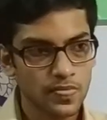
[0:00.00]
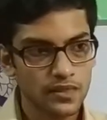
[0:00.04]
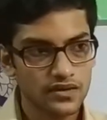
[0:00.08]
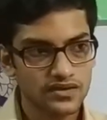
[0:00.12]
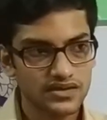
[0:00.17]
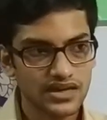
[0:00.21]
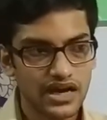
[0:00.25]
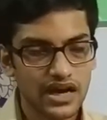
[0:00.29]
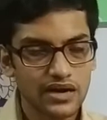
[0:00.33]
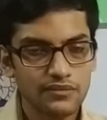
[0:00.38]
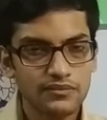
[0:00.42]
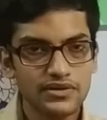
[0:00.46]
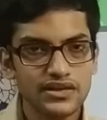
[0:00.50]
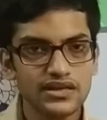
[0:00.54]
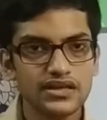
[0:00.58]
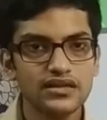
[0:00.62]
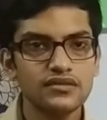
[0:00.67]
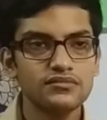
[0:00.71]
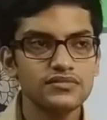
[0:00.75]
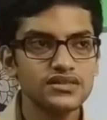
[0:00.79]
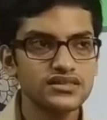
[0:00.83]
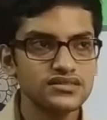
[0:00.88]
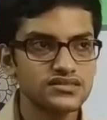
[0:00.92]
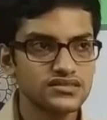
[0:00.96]
terminal
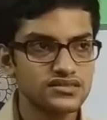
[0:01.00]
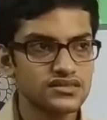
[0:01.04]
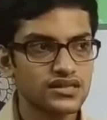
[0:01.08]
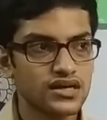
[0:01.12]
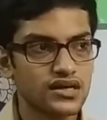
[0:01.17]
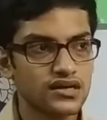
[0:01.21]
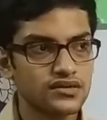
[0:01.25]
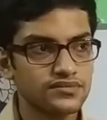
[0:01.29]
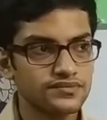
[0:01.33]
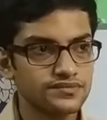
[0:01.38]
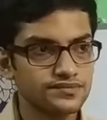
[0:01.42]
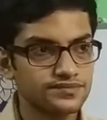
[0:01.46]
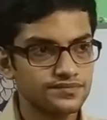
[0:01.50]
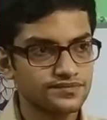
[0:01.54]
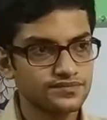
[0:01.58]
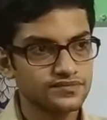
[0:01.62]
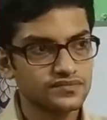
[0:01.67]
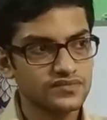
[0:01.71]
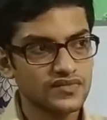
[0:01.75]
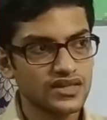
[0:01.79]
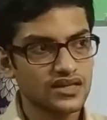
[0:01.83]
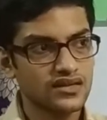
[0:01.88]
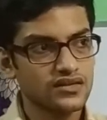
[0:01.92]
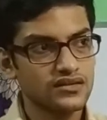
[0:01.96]
means the
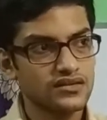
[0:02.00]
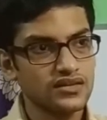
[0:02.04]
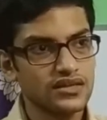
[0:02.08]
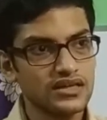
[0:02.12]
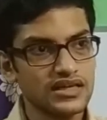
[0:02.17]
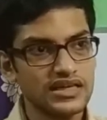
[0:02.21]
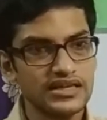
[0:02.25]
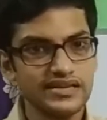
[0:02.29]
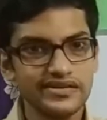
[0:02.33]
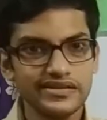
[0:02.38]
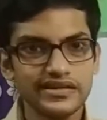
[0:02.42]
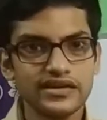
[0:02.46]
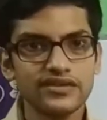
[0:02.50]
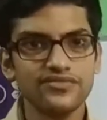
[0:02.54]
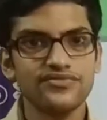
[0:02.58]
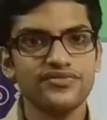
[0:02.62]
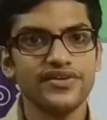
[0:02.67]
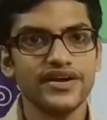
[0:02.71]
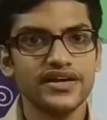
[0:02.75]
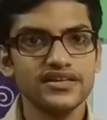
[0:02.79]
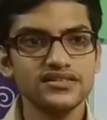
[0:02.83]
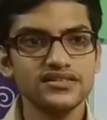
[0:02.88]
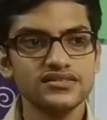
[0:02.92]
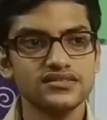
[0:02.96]

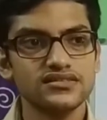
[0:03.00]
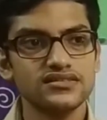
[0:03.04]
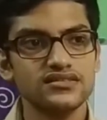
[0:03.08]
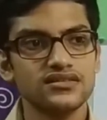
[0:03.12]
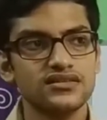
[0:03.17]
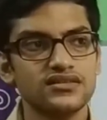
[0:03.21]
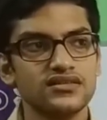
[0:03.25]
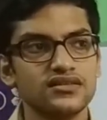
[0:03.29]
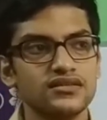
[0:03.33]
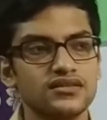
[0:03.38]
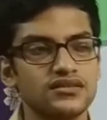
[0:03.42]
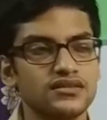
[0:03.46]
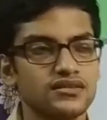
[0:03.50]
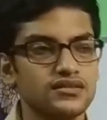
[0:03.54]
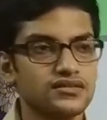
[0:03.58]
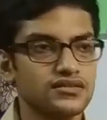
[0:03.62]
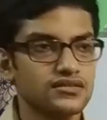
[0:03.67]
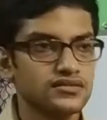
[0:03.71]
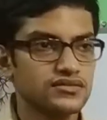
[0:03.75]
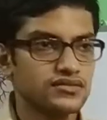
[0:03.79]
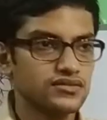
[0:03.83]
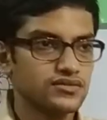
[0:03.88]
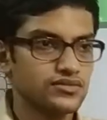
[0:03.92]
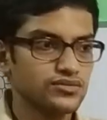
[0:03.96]
interface
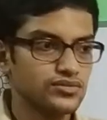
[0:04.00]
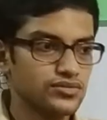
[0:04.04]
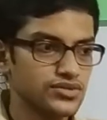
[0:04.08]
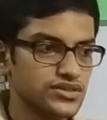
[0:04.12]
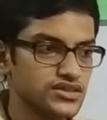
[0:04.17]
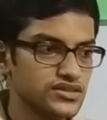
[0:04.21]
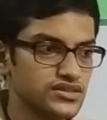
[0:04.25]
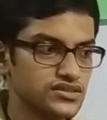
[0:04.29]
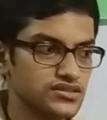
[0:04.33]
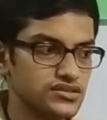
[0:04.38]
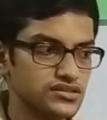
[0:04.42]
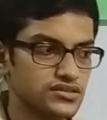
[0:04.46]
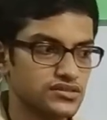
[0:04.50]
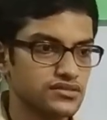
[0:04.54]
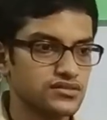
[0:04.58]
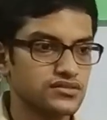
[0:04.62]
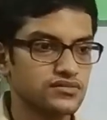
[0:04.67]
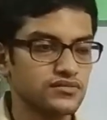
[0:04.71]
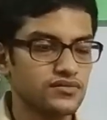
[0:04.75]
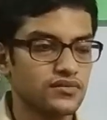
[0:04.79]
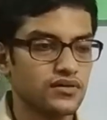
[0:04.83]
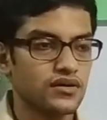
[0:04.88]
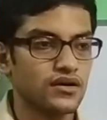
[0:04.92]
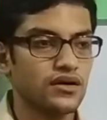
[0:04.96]
which
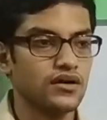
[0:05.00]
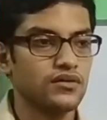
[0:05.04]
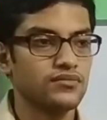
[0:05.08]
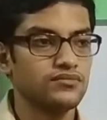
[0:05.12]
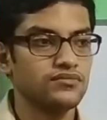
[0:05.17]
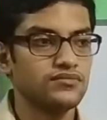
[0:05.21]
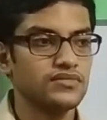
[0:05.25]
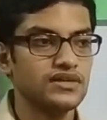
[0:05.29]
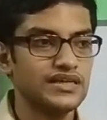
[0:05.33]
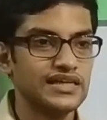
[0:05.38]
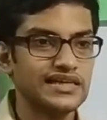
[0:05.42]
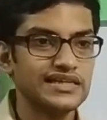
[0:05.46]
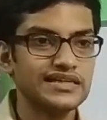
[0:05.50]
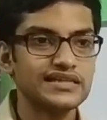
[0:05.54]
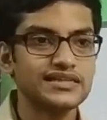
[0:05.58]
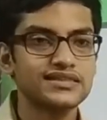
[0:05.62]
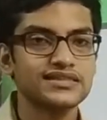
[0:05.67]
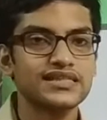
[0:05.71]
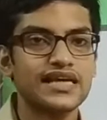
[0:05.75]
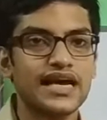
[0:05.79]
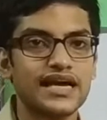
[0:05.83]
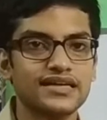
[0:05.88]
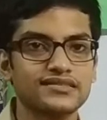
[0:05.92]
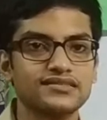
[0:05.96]
let us
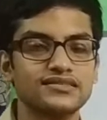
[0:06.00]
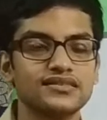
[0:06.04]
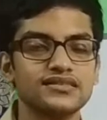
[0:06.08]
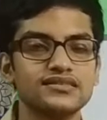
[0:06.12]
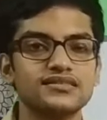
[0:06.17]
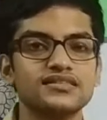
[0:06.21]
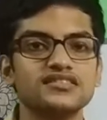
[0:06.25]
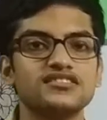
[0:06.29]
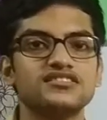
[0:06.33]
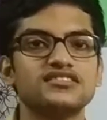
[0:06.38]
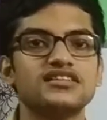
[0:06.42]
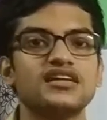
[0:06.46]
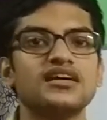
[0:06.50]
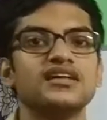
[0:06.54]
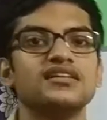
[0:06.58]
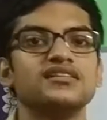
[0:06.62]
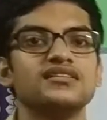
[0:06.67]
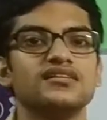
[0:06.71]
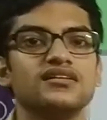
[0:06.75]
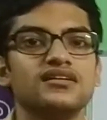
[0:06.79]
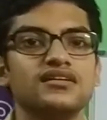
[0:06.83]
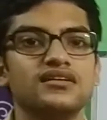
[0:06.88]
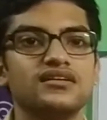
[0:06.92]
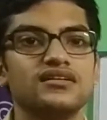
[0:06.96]
access the shell,
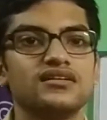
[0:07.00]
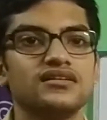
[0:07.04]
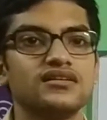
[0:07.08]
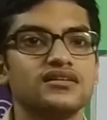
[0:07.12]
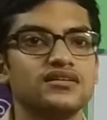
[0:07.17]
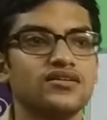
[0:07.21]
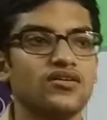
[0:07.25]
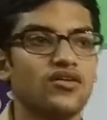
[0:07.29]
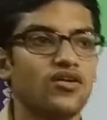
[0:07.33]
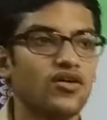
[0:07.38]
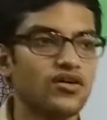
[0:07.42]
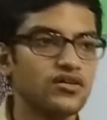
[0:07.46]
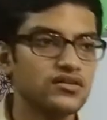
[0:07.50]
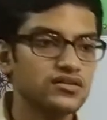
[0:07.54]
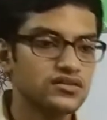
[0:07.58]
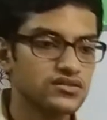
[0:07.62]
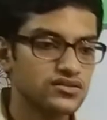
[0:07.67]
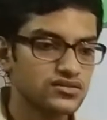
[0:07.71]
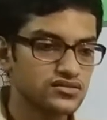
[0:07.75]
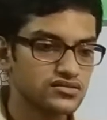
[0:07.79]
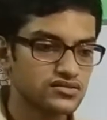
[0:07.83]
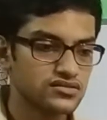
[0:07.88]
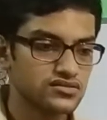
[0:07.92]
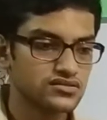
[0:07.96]
all
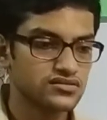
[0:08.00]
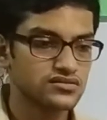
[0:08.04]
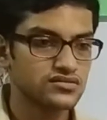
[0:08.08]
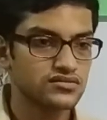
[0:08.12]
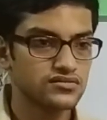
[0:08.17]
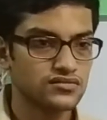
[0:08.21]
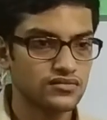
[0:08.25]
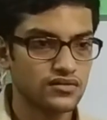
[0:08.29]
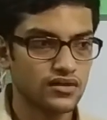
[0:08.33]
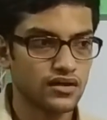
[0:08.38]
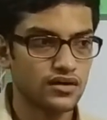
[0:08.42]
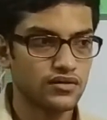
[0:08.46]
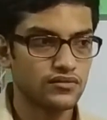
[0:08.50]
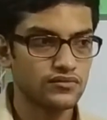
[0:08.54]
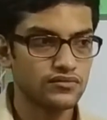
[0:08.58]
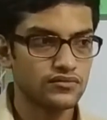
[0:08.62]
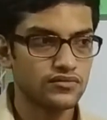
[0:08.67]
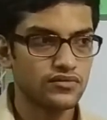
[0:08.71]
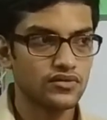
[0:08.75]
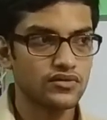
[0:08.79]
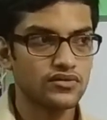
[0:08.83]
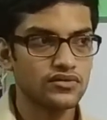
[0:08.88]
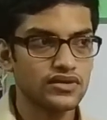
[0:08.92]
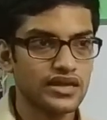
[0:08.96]
those
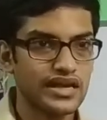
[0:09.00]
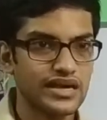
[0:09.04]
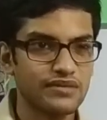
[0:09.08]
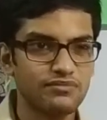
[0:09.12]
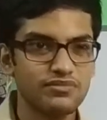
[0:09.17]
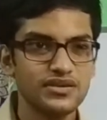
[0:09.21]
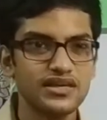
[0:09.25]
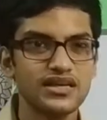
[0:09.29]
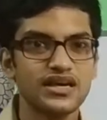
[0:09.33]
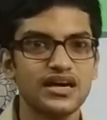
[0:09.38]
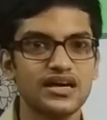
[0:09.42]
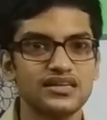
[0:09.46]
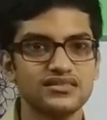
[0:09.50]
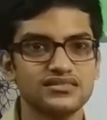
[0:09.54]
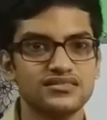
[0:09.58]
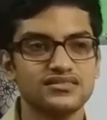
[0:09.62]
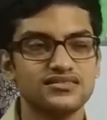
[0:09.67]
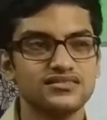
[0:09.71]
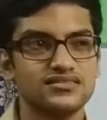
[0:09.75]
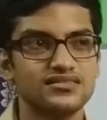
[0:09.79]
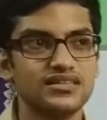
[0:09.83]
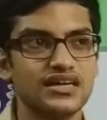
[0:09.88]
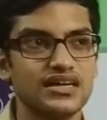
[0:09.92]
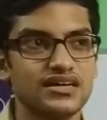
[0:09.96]
APIs
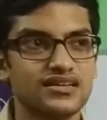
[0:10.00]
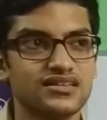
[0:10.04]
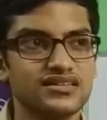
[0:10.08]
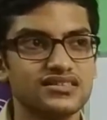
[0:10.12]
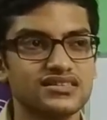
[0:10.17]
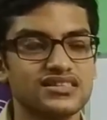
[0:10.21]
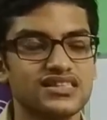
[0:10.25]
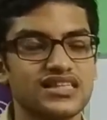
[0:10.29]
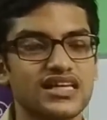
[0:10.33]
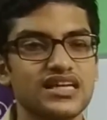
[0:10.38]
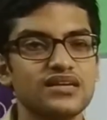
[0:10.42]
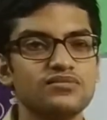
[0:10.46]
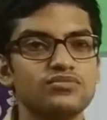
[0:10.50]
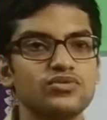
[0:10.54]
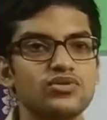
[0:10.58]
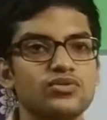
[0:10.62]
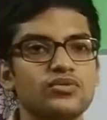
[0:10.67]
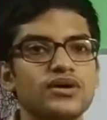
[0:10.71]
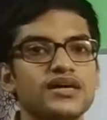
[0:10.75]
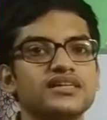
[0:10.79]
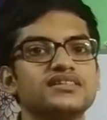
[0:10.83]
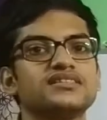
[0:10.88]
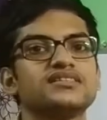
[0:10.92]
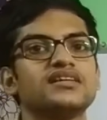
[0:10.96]
that the shell
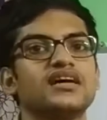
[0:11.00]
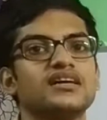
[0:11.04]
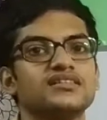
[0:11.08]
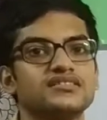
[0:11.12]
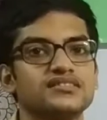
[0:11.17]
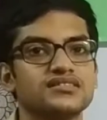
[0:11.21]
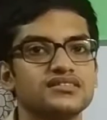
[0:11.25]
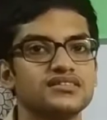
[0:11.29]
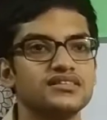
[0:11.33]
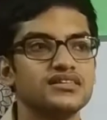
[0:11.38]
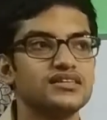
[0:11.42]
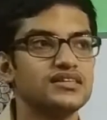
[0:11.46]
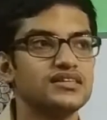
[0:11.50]
provides us.